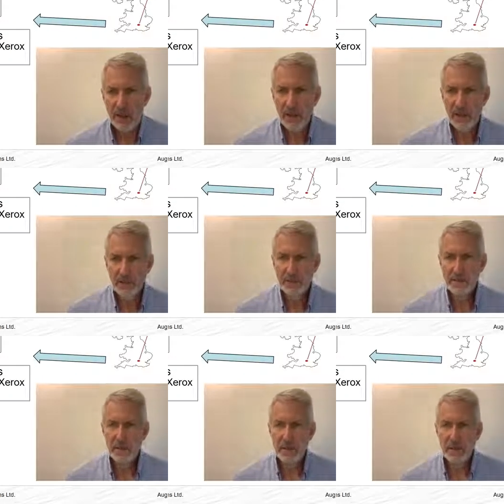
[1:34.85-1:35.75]

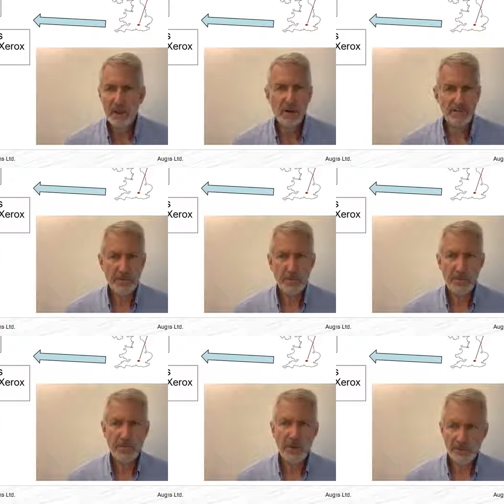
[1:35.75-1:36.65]
and apart
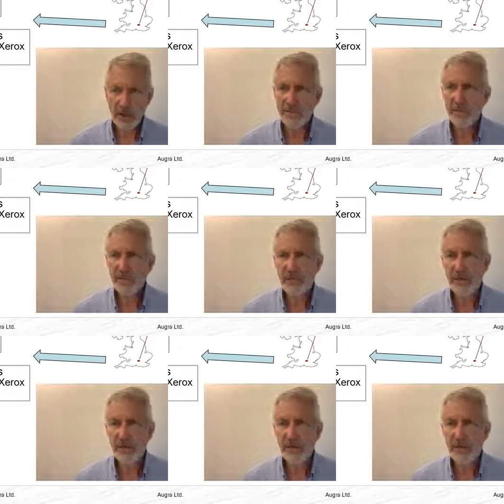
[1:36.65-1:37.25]
from Best Graphics,